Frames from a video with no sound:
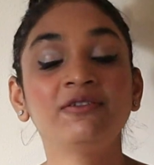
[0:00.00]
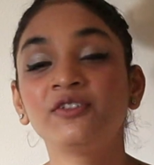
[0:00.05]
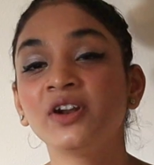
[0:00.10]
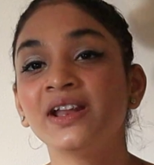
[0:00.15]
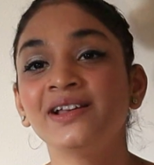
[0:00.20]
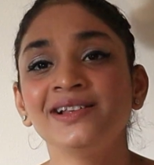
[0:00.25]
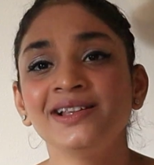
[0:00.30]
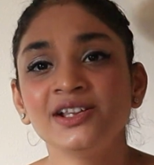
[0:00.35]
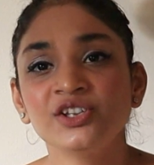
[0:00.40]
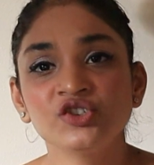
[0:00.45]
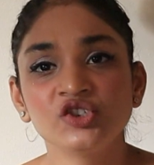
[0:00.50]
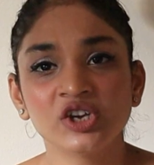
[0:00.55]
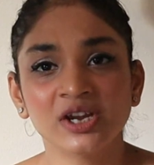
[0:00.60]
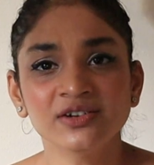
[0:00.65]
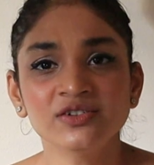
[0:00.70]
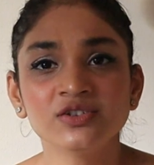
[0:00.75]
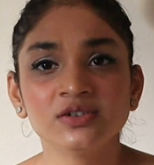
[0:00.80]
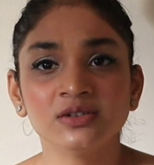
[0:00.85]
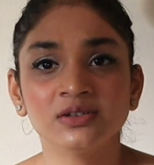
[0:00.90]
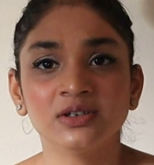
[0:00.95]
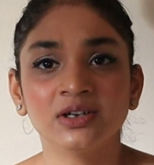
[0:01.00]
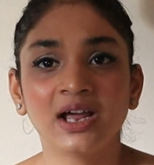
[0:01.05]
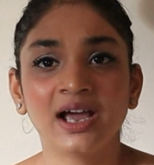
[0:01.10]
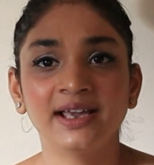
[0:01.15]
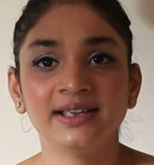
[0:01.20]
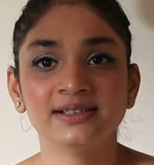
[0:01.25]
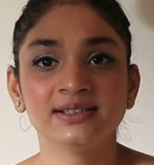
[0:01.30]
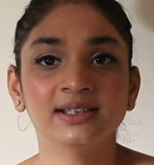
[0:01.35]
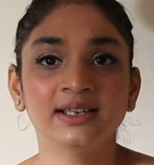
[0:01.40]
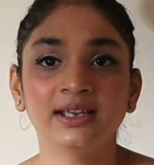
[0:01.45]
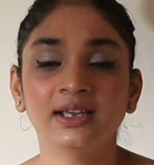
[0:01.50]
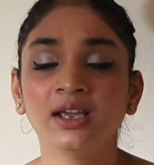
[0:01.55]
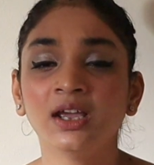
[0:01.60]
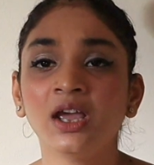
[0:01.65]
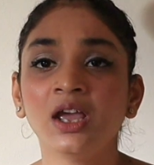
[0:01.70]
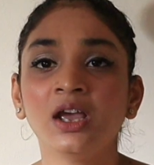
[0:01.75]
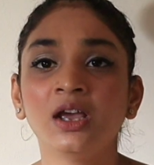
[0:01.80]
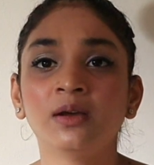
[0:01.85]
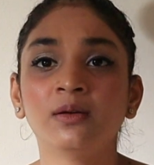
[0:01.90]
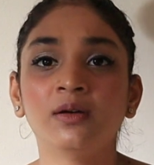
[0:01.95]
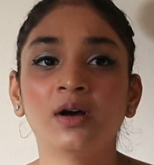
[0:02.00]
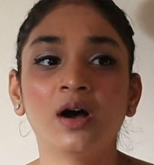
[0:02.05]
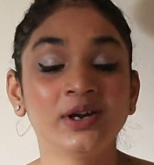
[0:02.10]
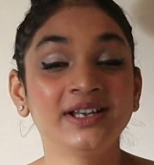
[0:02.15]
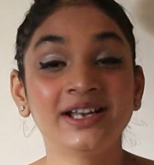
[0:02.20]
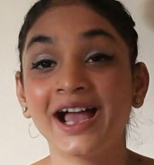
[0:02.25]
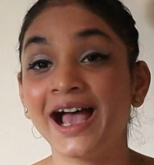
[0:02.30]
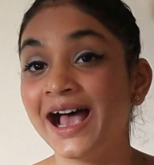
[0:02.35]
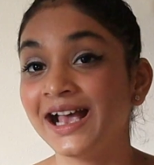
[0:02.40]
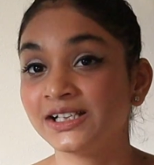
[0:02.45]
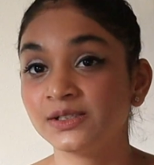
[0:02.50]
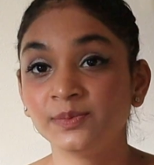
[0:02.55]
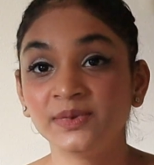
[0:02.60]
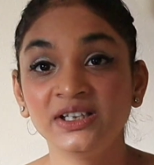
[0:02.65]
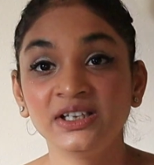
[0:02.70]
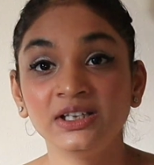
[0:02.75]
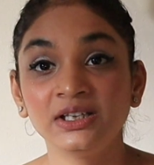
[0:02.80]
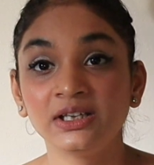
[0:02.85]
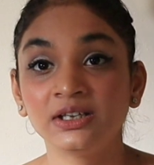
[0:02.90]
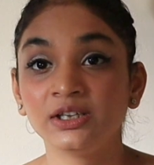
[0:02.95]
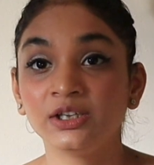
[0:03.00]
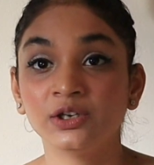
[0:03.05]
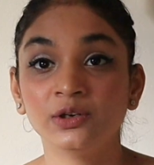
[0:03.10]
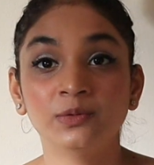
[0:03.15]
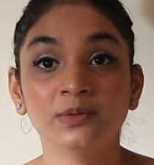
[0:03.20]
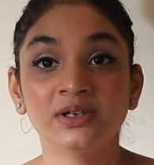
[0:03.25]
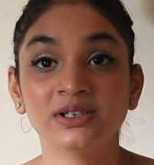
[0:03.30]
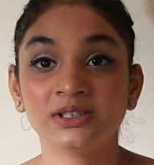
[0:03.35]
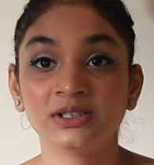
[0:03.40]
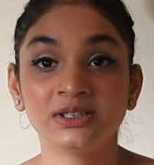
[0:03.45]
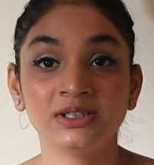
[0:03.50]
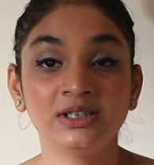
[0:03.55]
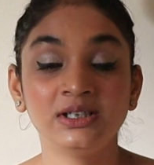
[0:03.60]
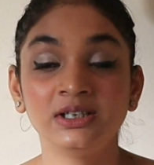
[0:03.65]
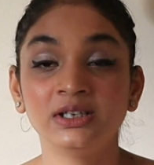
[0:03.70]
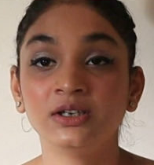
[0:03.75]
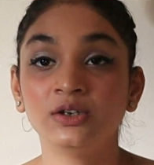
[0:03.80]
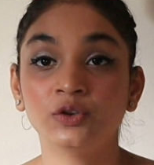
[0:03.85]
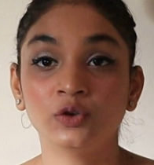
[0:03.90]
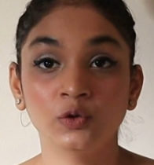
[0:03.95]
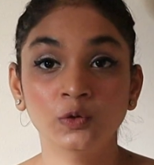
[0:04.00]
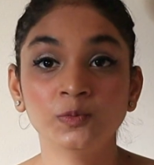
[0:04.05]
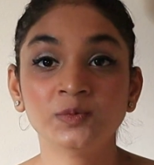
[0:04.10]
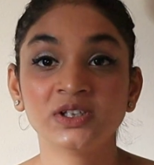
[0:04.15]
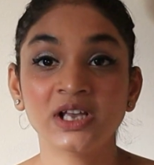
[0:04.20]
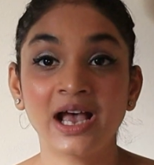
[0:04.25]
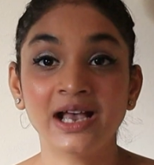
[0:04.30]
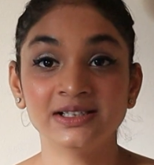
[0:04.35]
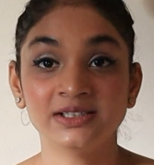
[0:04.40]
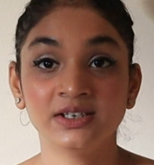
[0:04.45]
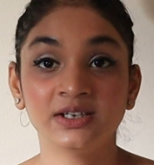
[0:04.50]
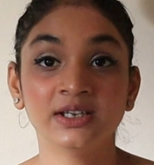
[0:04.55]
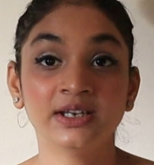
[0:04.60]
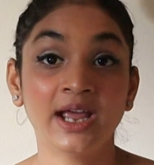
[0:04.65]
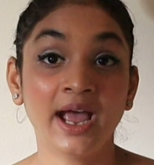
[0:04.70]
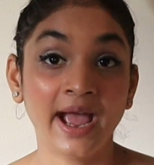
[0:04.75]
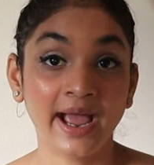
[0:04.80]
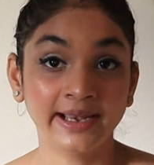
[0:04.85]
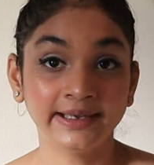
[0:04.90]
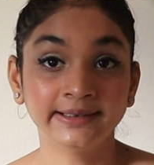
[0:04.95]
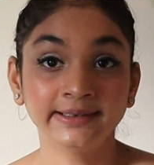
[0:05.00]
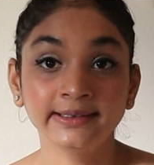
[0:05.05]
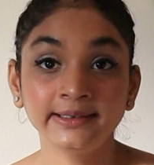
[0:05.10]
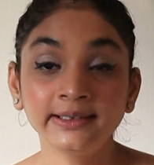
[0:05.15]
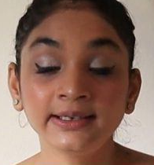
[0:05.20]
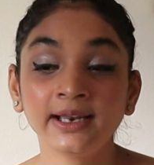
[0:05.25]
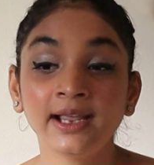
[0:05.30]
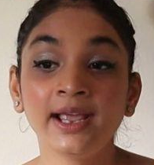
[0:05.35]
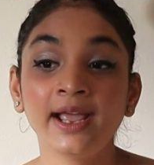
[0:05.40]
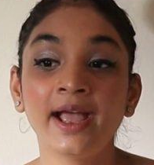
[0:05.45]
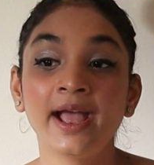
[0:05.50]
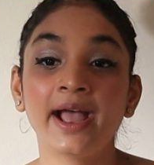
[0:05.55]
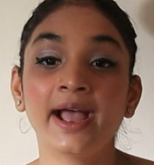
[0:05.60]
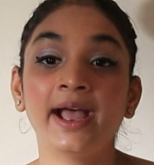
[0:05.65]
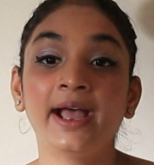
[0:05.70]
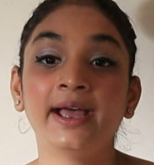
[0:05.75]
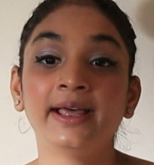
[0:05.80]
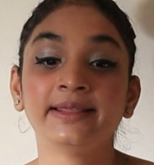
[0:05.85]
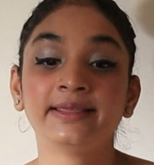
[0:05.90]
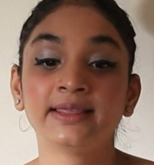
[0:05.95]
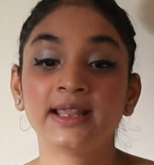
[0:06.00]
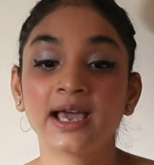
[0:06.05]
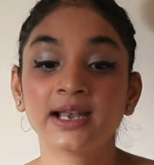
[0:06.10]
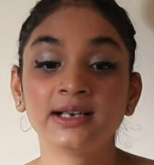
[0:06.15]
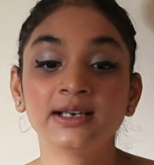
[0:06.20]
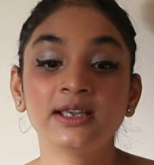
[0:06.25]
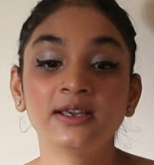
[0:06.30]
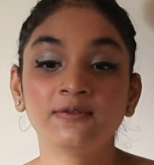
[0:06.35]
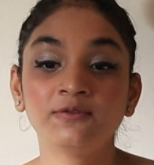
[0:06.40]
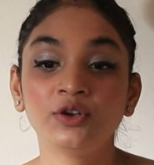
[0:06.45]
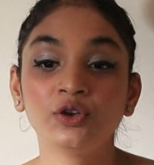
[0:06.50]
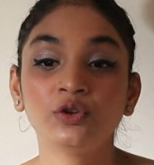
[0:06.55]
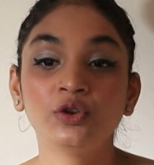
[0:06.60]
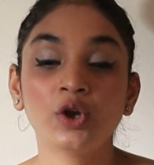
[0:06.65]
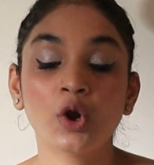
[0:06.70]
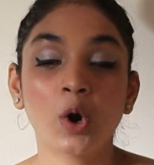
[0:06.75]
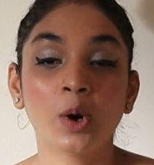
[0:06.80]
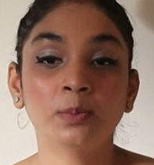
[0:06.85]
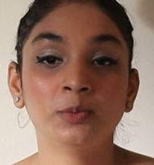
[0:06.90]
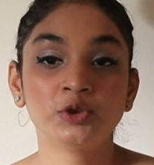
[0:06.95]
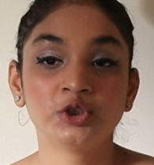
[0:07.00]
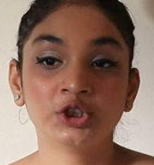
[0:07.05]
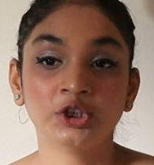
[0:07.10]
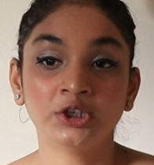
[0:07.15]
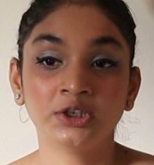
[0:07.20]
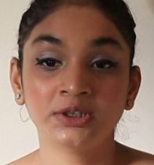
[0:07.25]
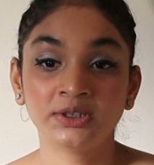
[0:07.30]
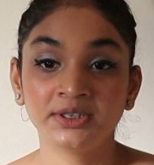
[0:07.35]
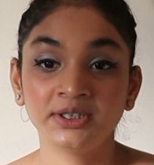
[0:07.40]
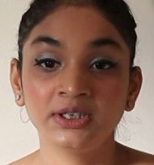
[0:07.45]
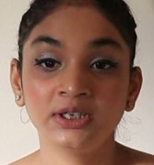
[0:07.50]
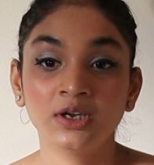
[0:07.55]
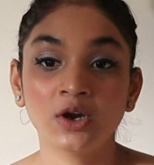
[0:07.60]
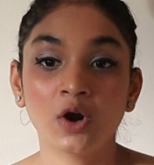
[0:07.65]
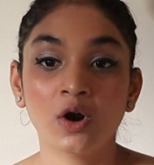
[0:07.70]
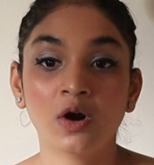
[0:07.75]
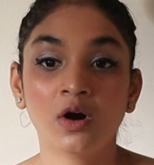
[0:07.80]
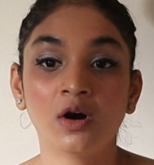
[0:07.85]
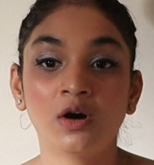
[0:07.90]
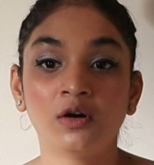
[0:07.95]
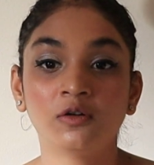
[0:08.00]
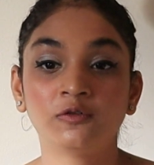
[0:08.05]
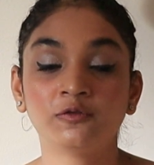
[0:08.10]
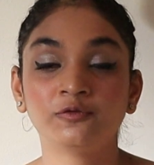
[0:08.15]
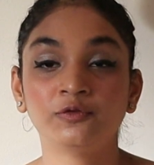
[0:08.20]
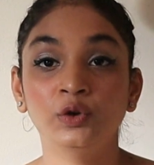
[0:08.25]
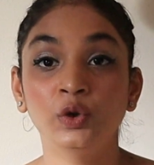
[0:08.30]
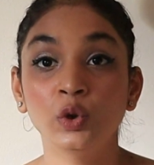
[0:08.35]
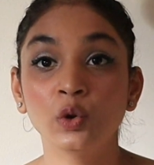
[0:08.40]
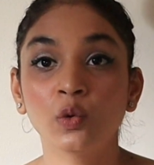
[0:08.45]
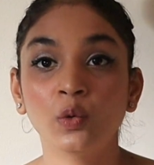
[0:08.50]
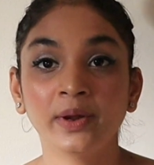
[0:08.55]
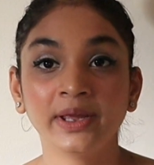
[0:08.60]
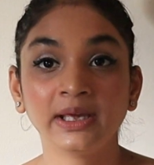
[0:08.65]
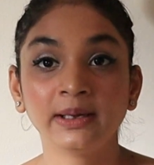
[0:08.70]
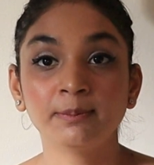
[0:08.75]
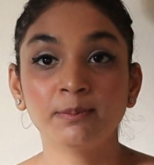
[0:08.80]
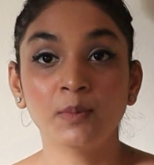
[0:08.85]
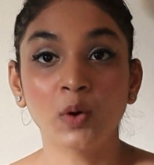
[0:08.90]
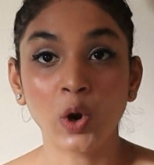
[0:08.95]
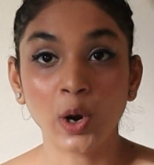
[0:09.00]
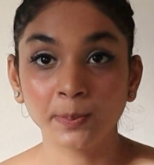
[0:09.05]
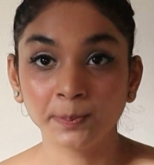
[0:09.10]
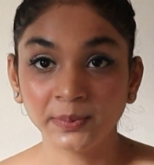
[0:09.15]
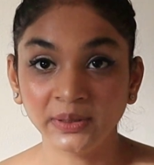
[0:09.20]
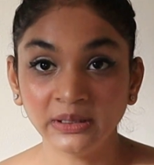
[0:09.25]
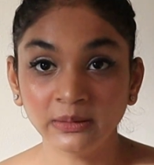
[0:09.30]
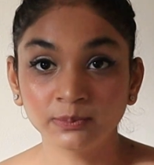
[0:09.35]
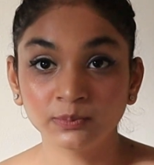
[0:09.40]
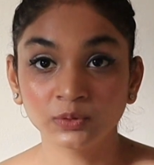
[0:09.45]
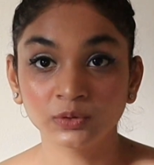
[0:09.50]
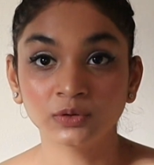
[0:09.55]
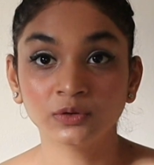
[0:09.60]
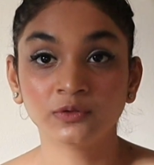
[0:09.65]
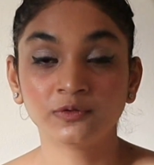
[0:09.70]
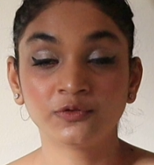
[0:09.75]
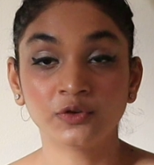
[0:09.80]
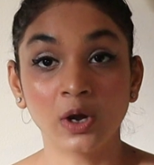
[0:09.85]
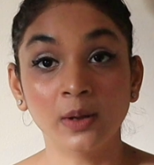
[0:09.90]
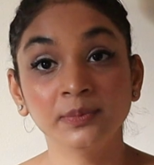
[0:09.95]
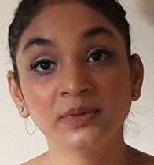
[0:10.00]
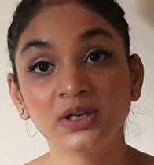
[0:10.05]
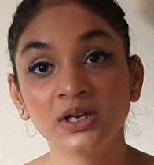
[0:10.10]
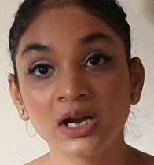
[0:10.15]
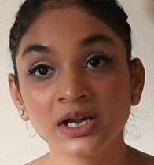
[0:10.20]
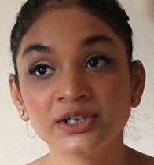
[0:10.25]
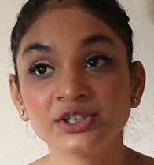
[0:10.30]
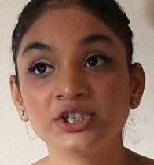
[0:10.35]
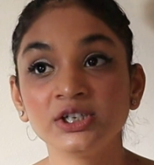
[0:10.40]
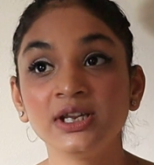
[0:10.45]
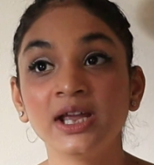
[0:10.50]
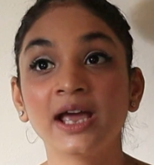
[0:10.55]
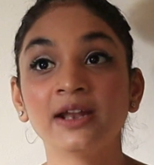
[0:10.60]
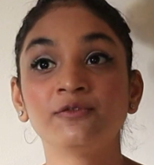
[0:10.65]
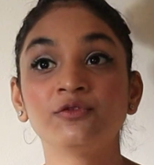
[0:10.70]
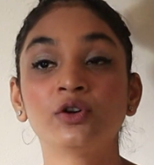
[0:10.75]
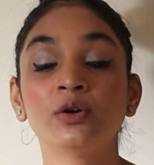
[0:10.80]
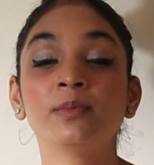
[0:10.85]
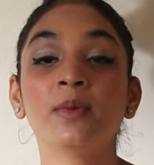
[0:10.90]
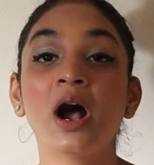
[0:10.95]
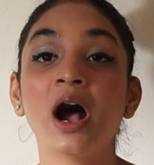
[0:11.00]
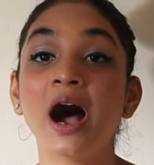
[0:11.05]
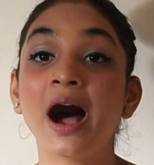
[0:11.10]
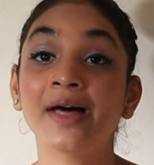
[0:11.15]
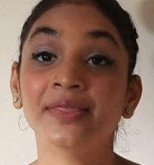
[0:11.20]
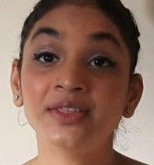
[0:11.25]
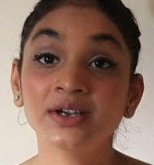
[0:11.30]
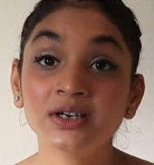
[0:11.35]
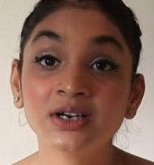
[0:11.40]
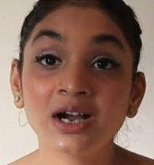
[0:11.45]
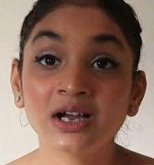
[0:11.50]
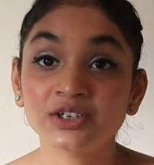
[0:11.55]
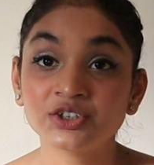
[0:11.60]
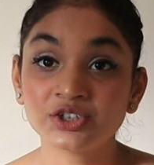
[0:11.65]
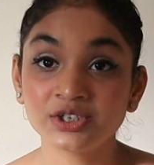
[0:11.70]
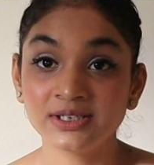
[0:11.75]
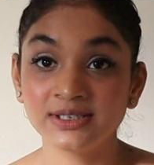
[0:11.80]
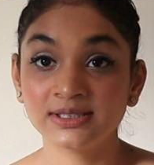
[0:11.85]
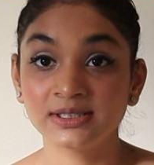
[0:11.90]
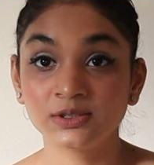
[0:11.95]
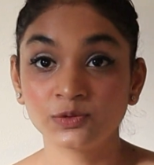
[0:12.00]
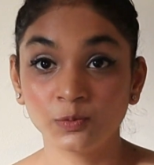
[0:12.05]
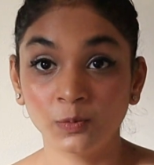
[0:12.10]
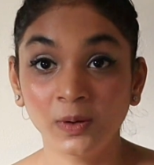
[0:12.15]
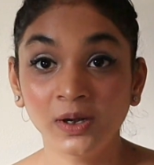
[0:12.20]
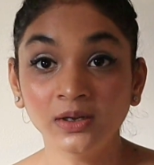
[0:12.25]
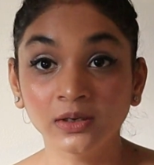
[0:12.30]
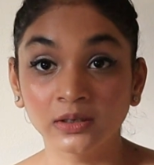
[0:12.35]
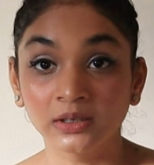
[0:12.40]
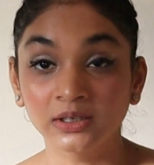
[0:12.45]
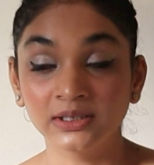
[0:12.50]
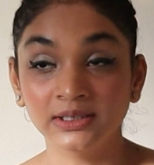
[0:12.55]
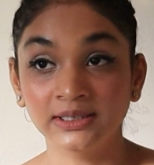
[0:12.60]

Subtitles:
friendly in general. I say join as many university groups as you can handle, and that'll give you the opportunity of knowing more people from the country and from other countries as well.